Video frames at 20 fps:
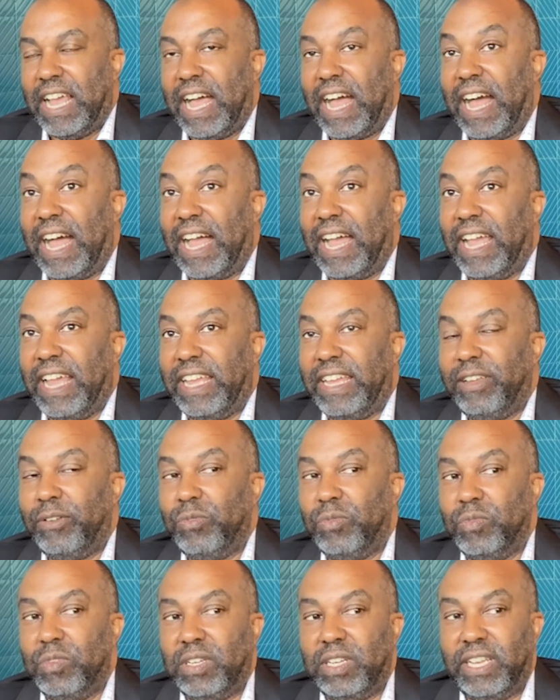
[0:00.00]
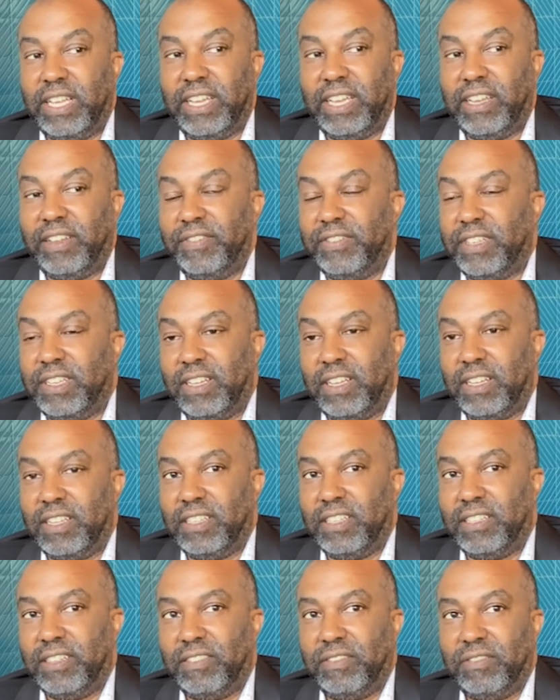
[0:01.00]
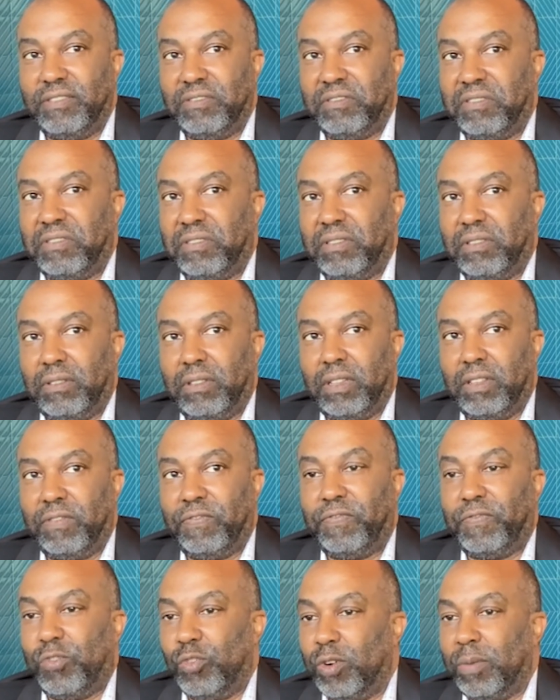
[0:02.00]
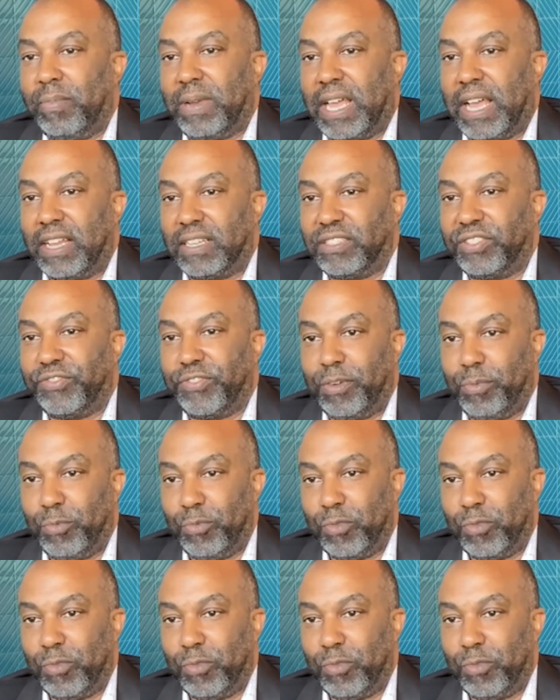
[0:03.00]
I lived 4 blocks from